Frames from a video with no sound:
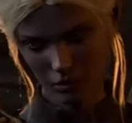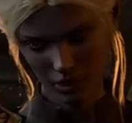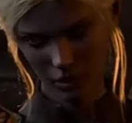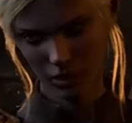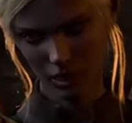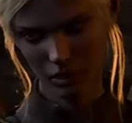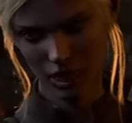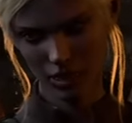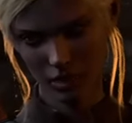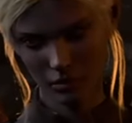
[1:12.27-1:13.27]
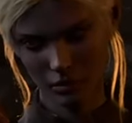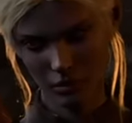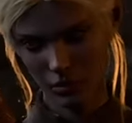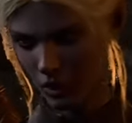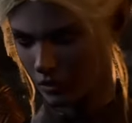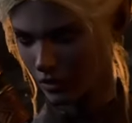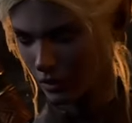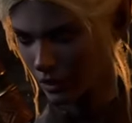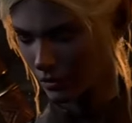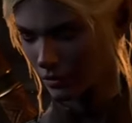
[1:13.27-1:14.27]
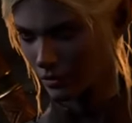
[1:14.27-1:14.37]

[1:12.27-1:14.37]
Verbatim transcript: Or I will silence you forever.